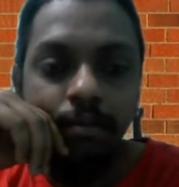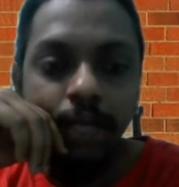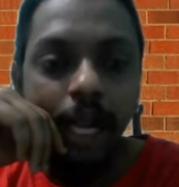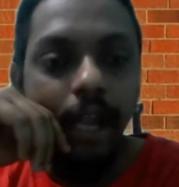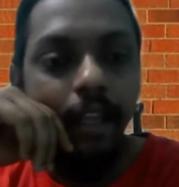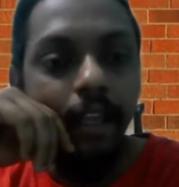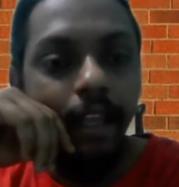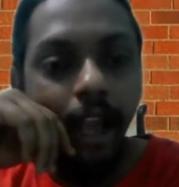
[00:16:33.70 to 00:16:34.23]

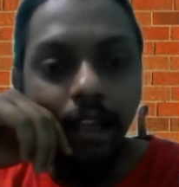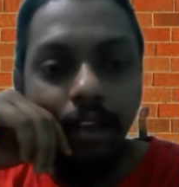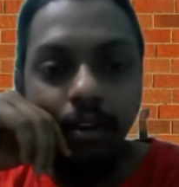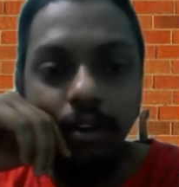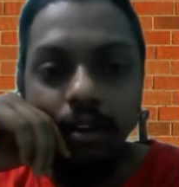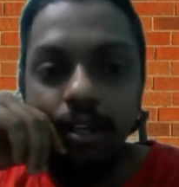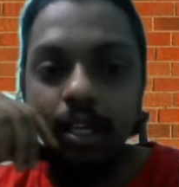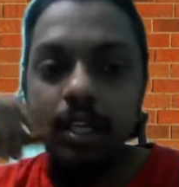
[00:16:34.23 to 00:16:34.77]
I
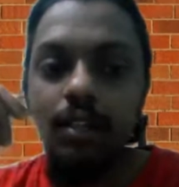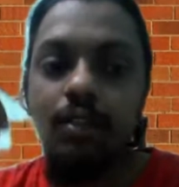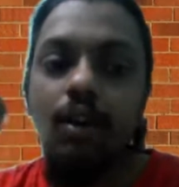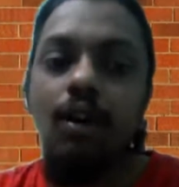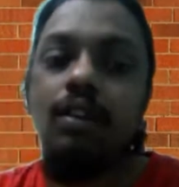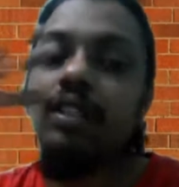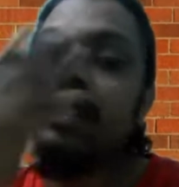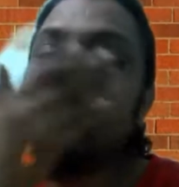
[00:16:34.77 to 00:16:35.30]
already
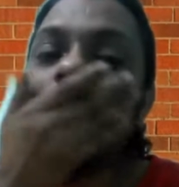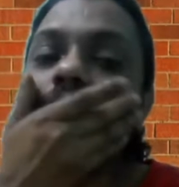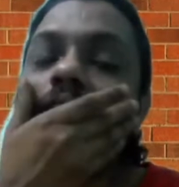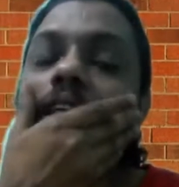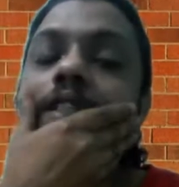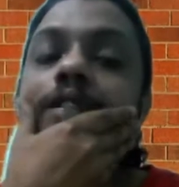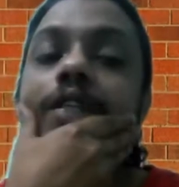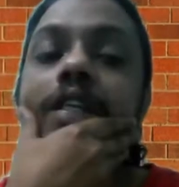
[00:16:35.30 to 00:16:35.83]
told this is
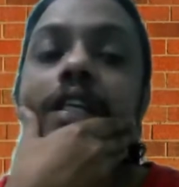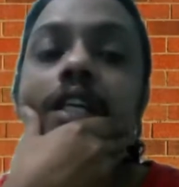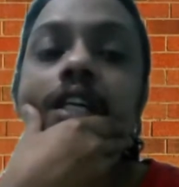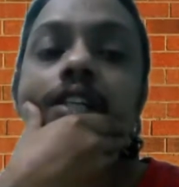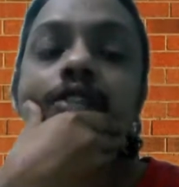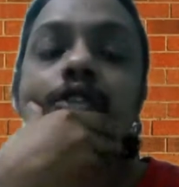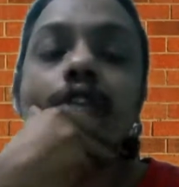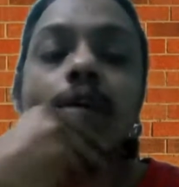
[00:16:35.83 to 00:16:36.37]

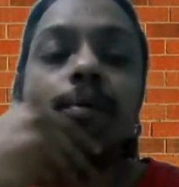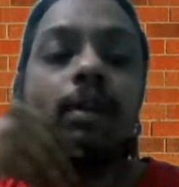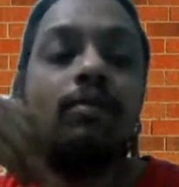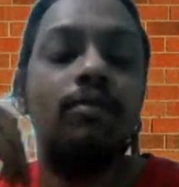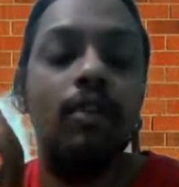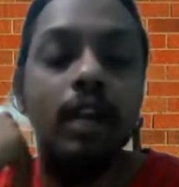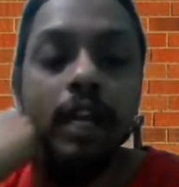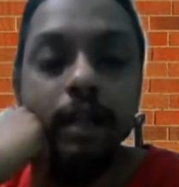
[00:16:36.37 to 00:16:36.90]
actually suitable
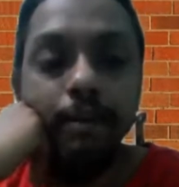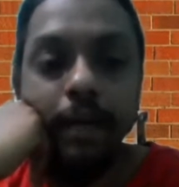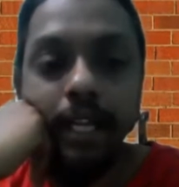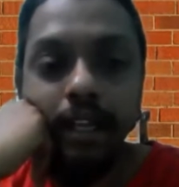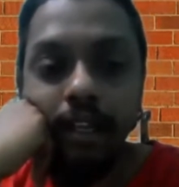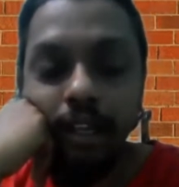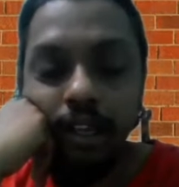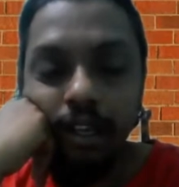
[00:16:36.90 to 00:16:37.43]
for
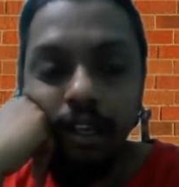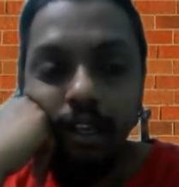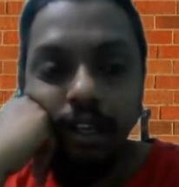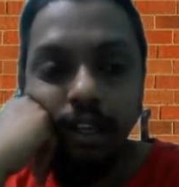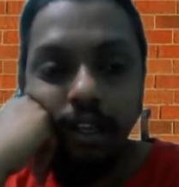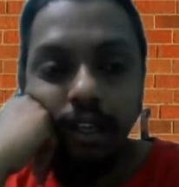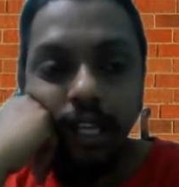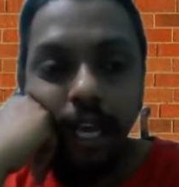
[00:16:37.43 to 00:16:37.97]
anybody,
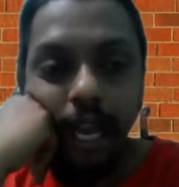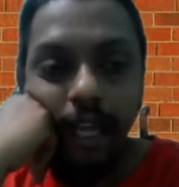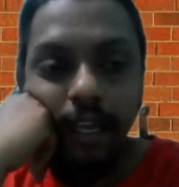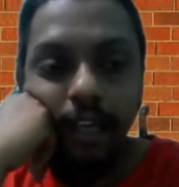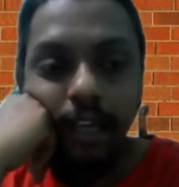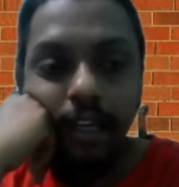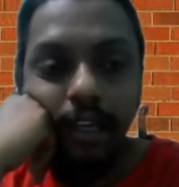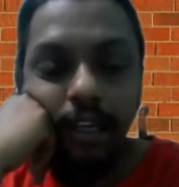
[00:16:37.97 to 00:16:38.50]

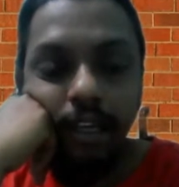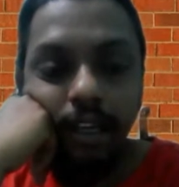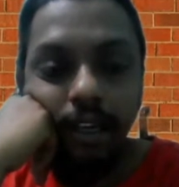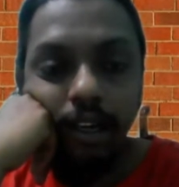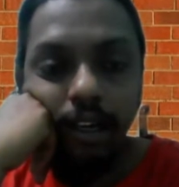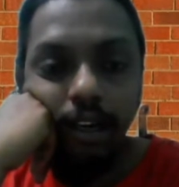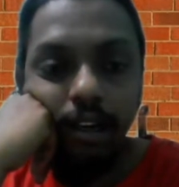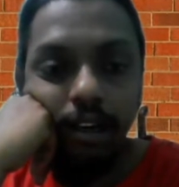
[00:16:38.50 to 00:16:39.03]
like
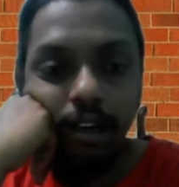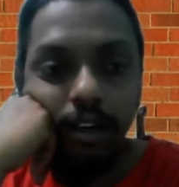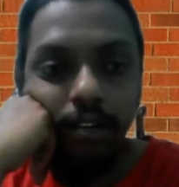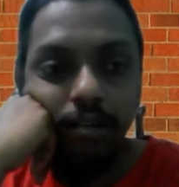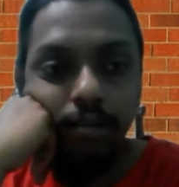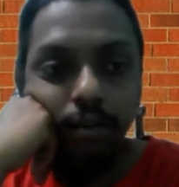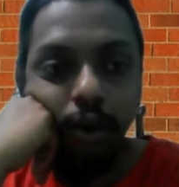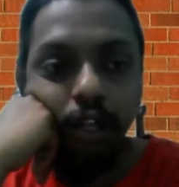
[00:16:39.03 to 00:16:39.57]

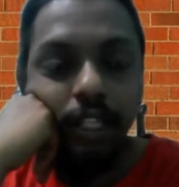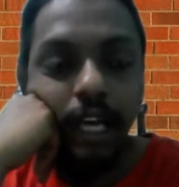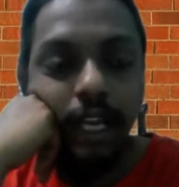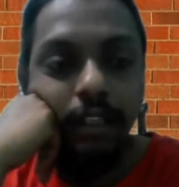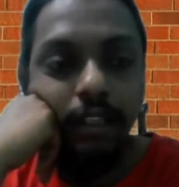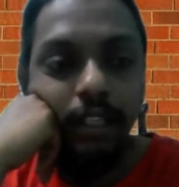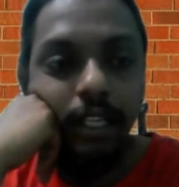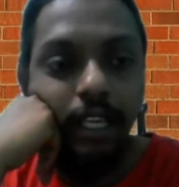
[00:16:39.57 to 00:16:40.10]
more
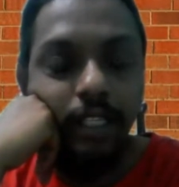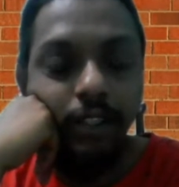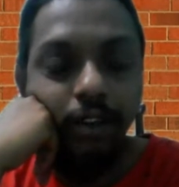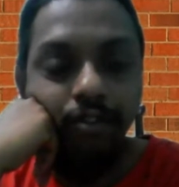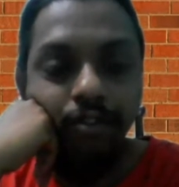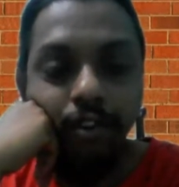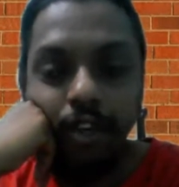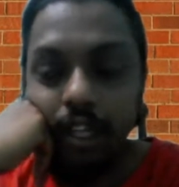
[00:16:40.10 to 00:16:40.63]
than the age
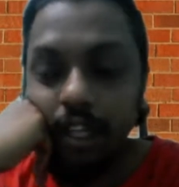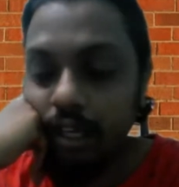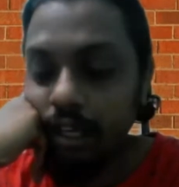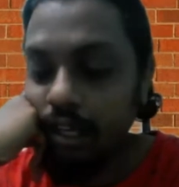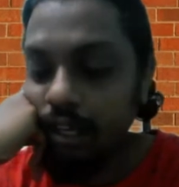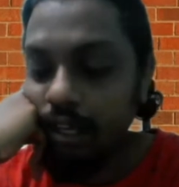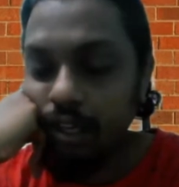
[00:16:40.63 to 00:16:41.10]
of 14.